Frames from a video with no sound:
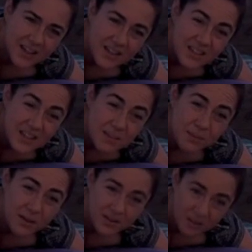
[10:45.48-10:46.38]

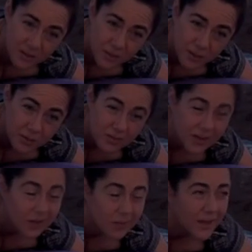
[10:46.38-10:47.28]
deeper into the pose. Like
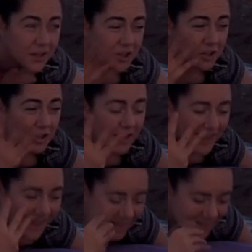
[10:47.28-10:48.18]
imagine you're
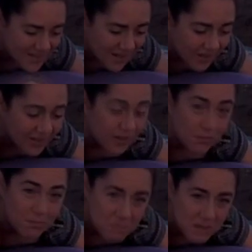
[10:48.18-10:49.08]
exhaling
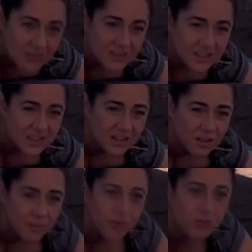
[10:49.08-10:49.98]
and melting into the
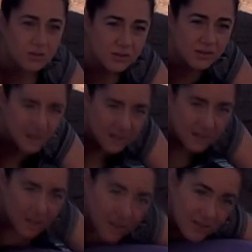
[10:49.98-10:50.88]
pose.
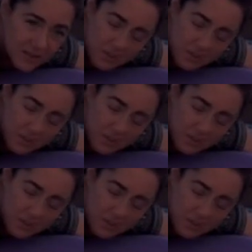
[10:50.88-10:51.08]
And then see